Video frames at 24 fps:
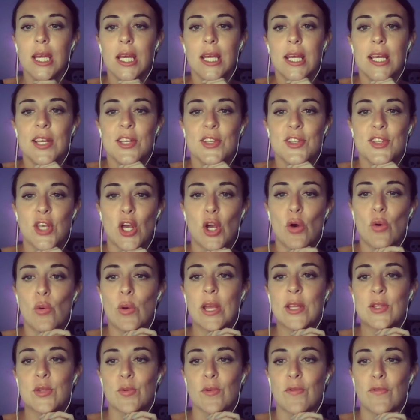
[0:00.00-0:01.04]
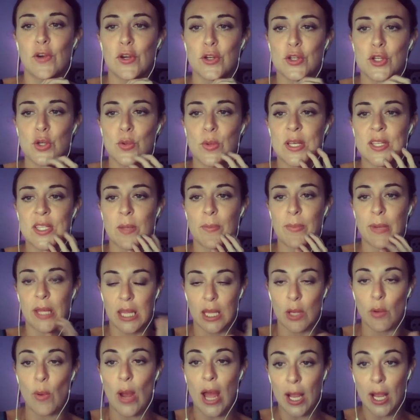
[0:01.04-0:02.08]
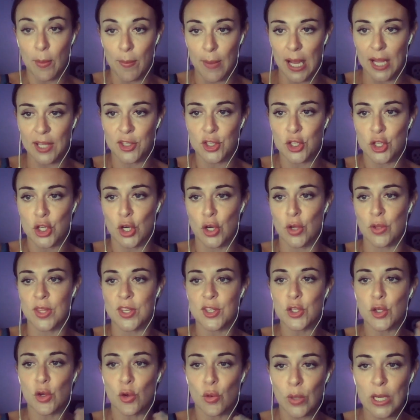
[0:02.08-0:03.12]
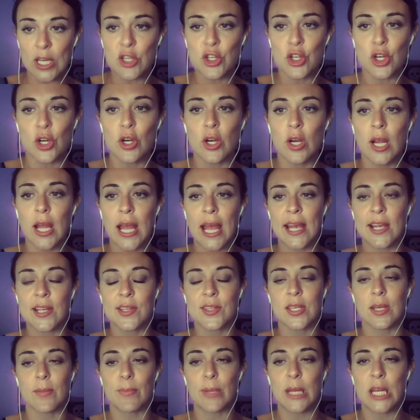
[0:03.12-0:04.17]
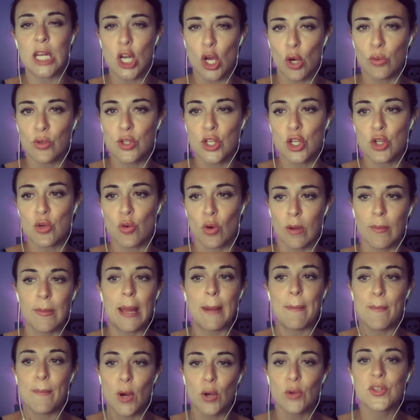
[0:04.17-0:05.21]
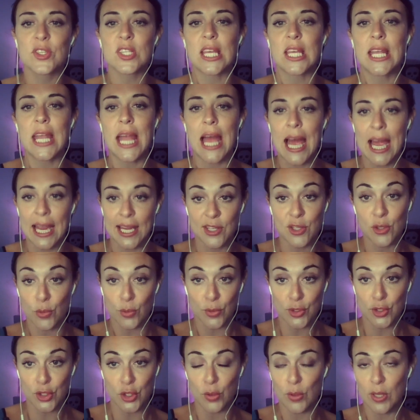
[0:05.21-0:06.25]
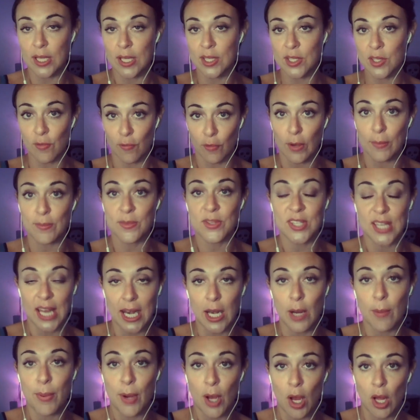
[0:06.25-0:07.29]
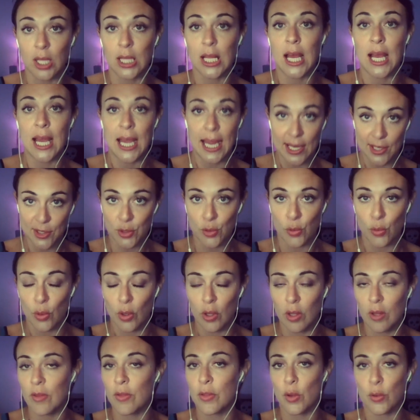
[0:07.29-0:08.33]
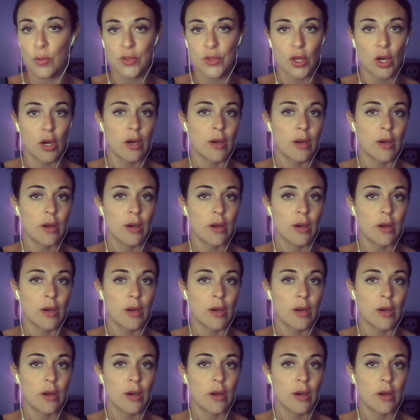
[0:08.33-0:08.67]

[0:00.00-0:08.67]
So it's referred to as the Billiwhack Monster. This creature has been known to torment mostly high school students from Santa Paula High School. Those are